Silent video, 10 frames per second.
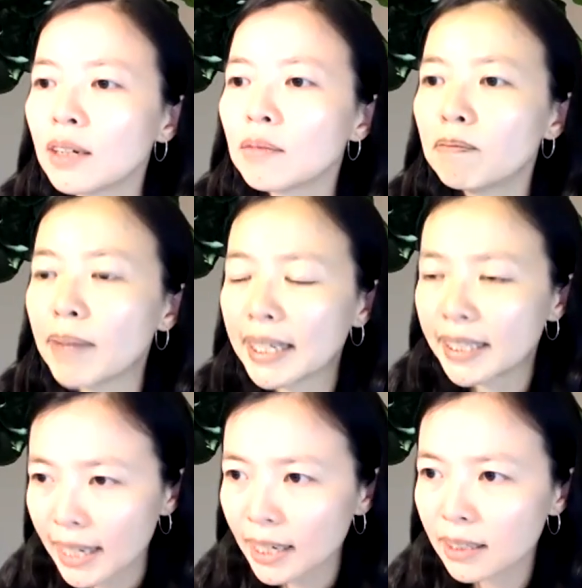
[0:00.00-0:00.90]

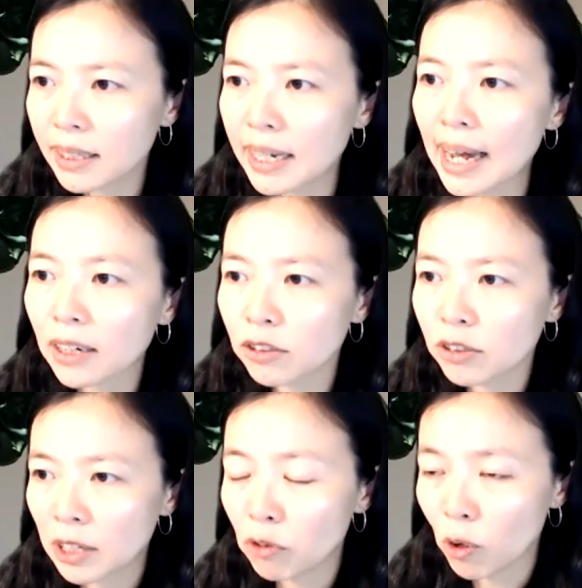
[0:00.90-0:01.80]
maintain the
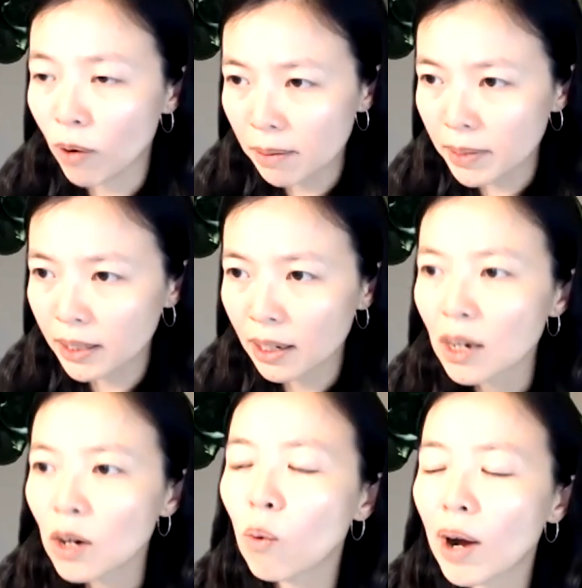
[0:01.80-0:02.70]
accuracy requirement
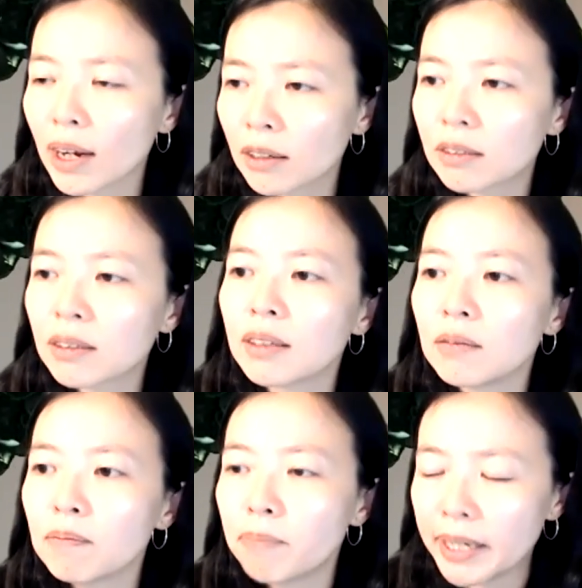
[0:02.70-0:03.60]
while
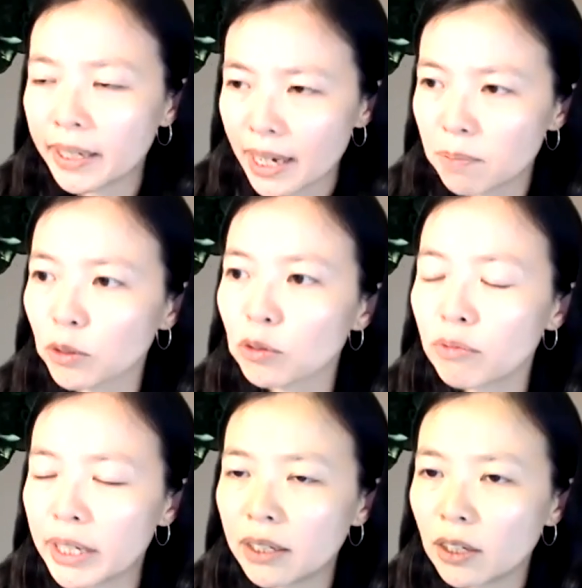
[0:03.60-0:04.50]
being able to
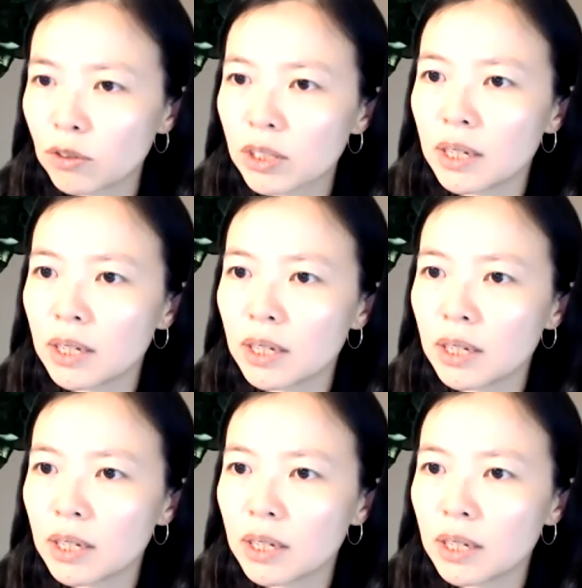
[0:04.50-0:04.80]
reduce the